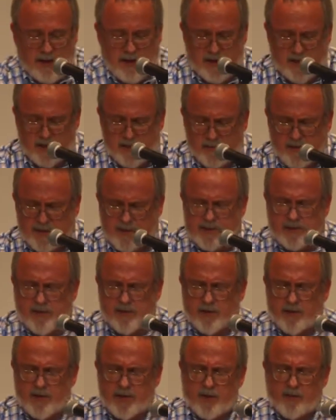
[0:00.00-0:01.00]
And I mentioned
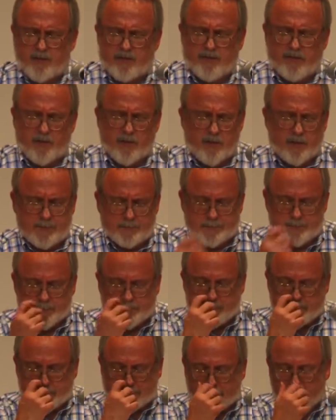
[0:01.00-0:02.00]
earlier before
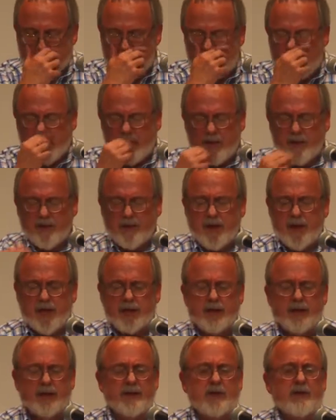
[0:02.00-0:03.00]

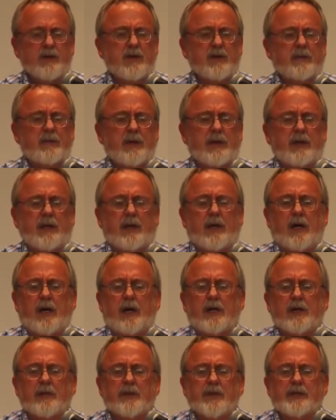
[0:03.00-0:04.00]
that you can be
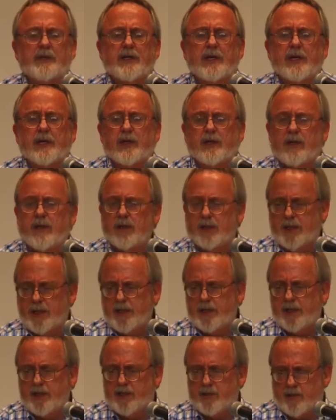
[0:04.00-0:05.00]
100%
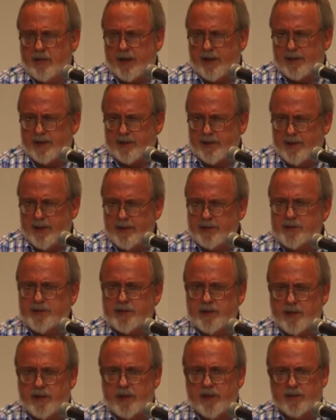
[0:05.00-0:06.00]
legally correct and
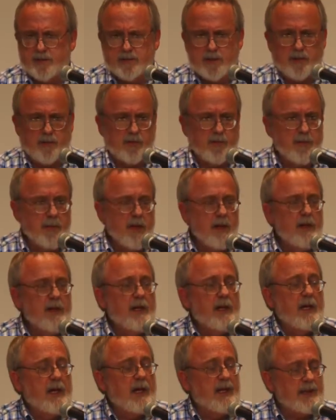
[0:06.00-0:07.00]
still get in trouble.
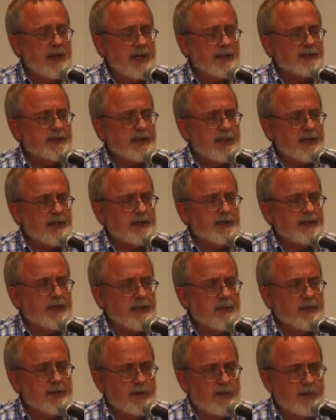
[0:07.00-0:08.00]
And that's kind of
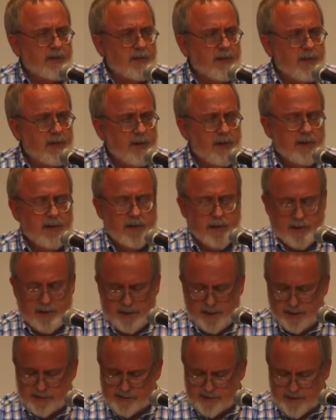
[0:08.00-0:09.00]
Step 2.
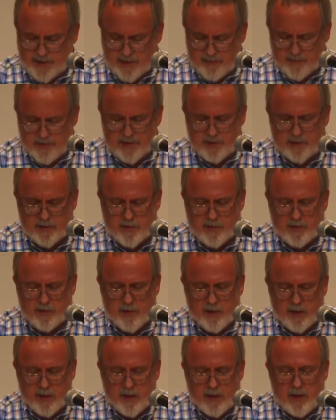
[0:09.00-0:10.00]
Step 2
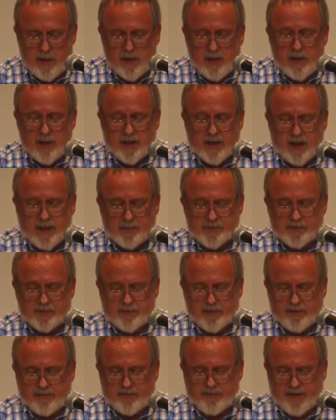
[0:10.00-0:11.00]
comes
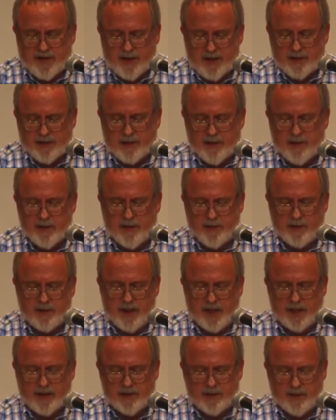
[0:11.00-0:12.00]
from the fact
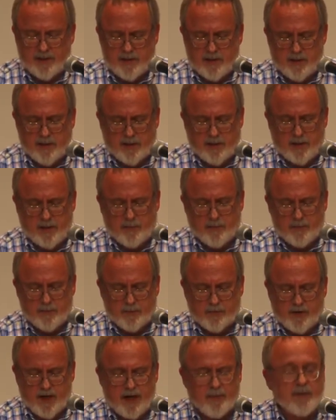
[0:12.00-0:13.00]
that
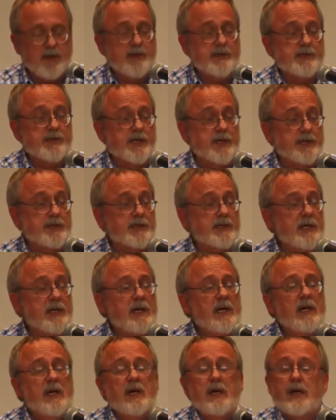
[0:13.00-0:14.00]
GRAMA says
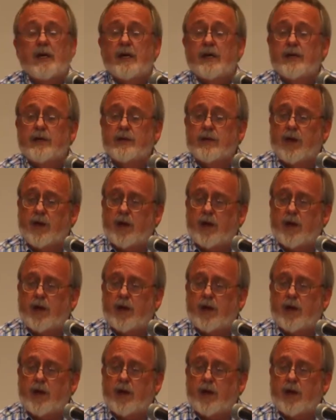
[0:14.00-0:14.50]
you